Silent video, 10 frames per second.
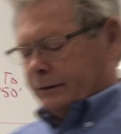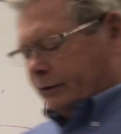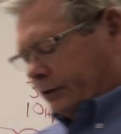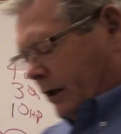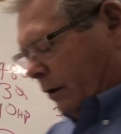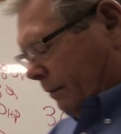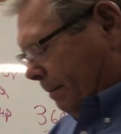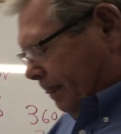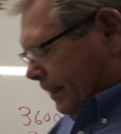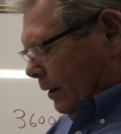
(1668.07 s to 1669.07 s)
So,
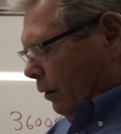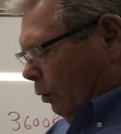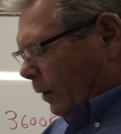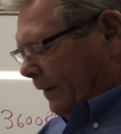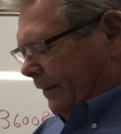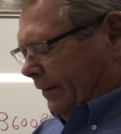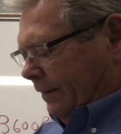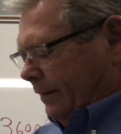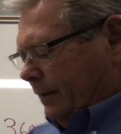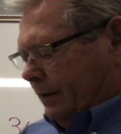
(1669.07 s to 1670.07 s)
what
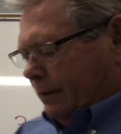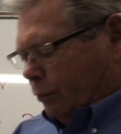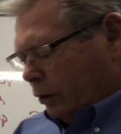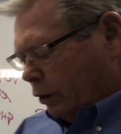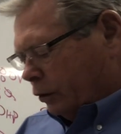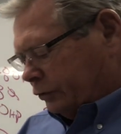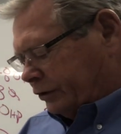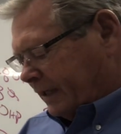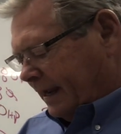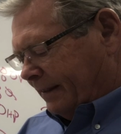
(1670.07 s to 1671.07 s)
we're gonna
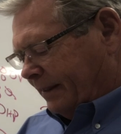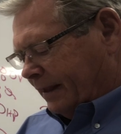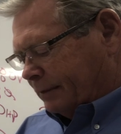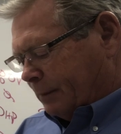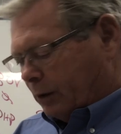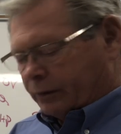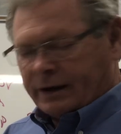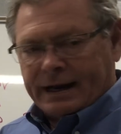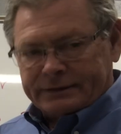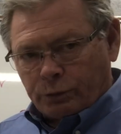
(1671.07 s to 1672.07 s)
say that this motor
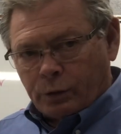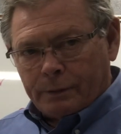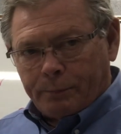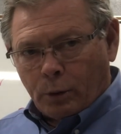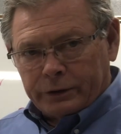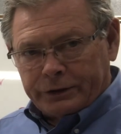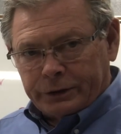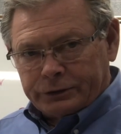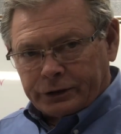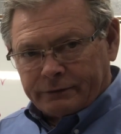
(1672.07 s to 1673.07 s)
has a
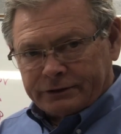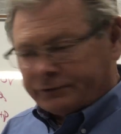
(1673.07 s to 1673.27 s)
1.2 service